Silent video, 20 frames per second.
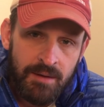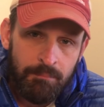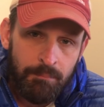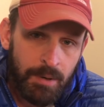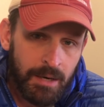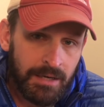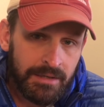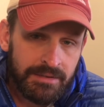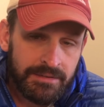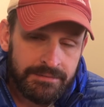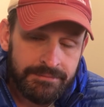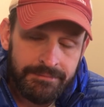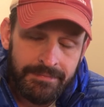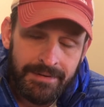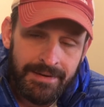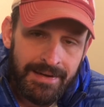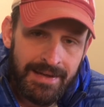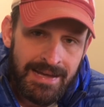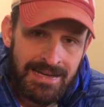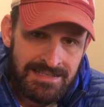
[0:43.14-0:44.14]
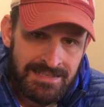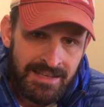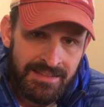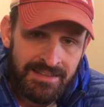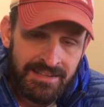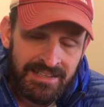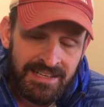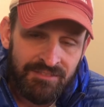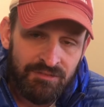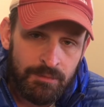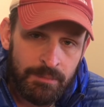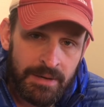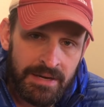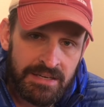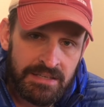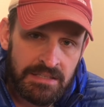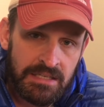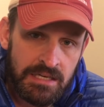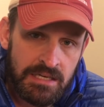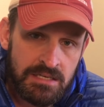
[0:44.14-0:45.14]
But as I think everybody
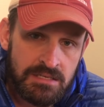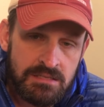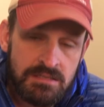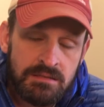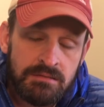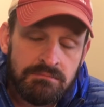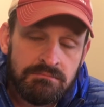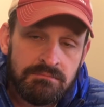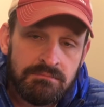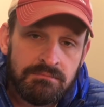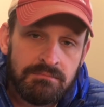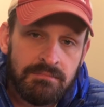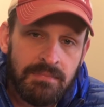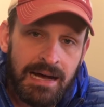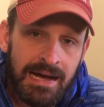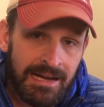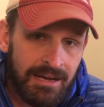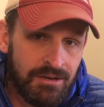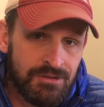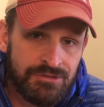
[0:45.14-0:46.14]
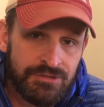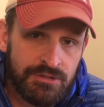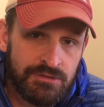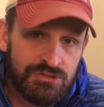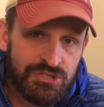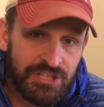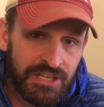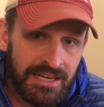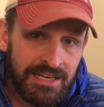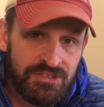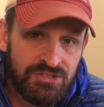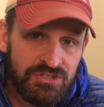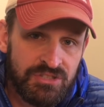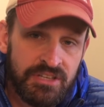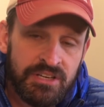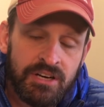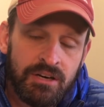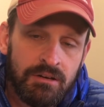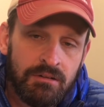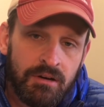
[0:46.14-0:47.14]
does, I also changed
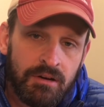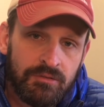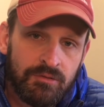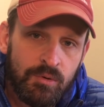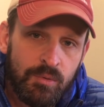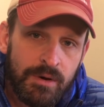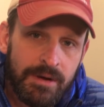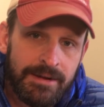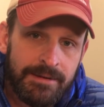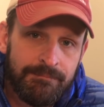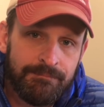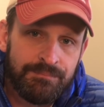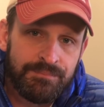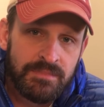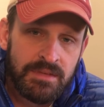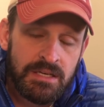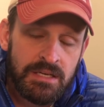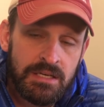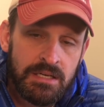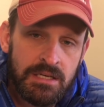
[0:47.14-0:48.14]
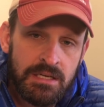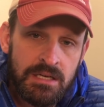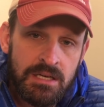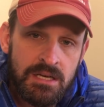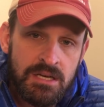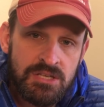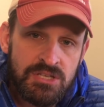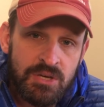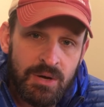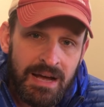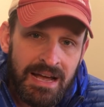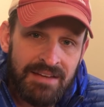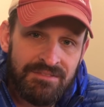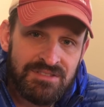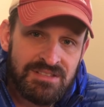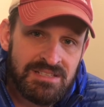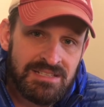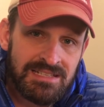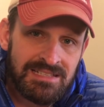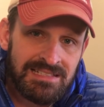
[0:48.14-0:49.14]
gear along the way. So I have
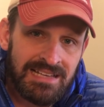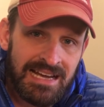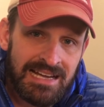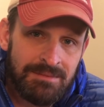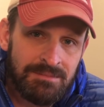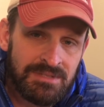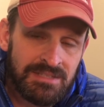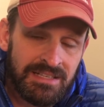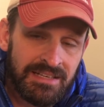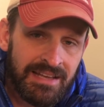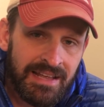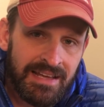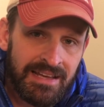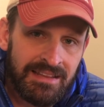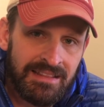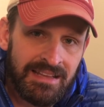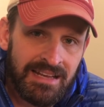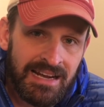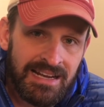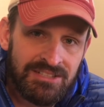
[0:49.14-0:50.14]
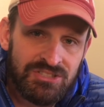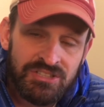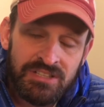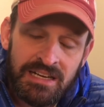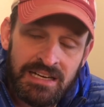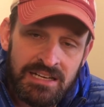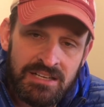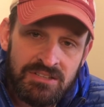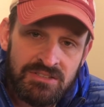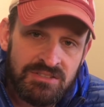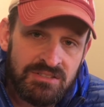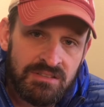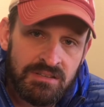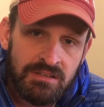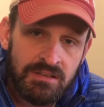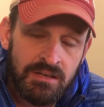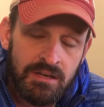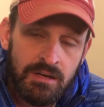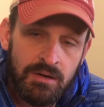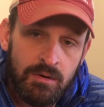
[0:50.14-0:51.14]
six items today that I changed
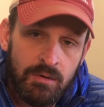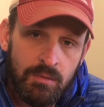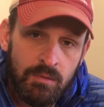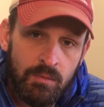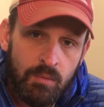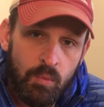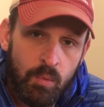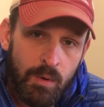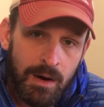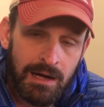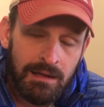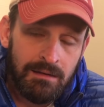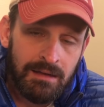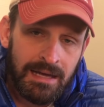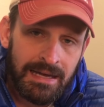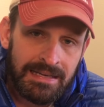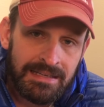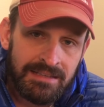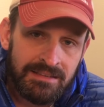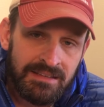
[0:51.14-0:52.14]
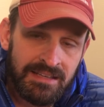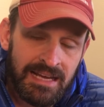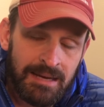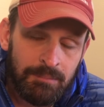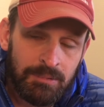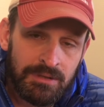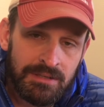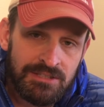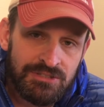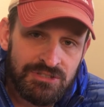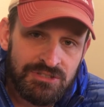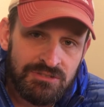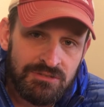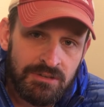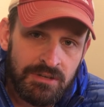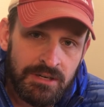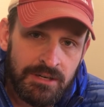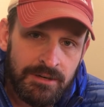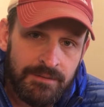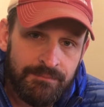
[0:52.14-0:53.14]
while hiking the Appalachian
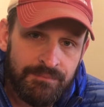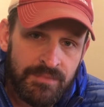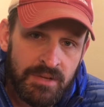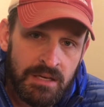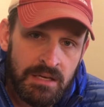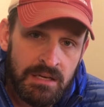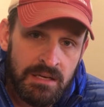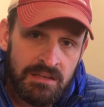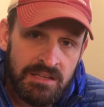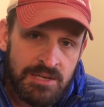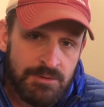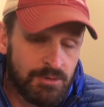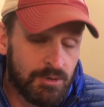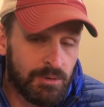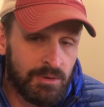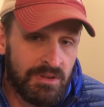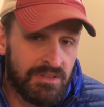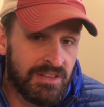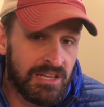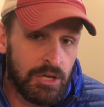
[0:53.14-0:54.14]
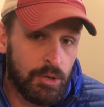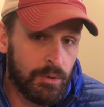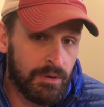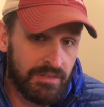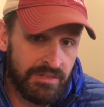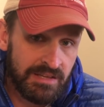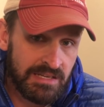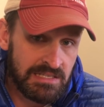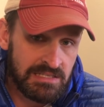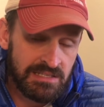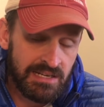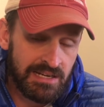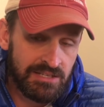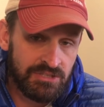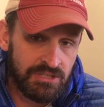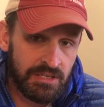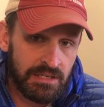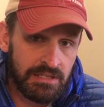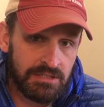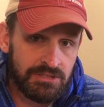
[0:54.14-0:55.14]
Trail. These were really the only things that I
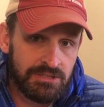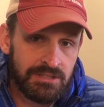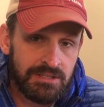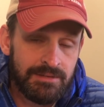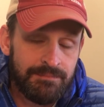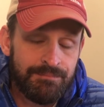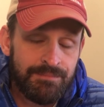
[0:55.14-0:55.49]
changed.